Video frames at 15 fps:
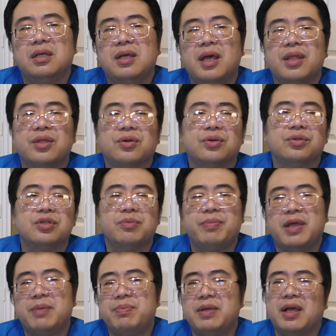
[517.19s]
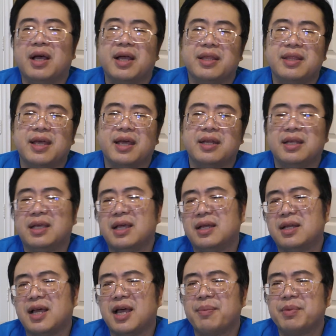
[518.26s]
ethical debate behind that, again,
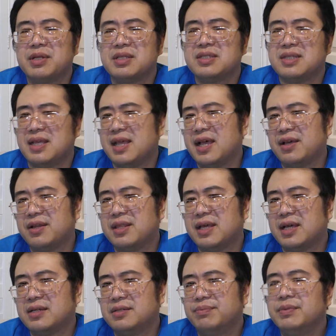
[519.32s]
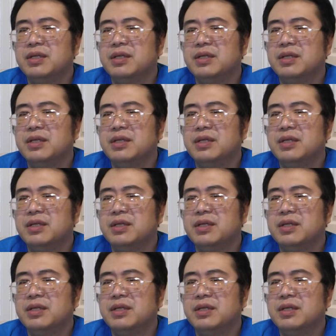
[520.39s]
I'm going to stay out of that.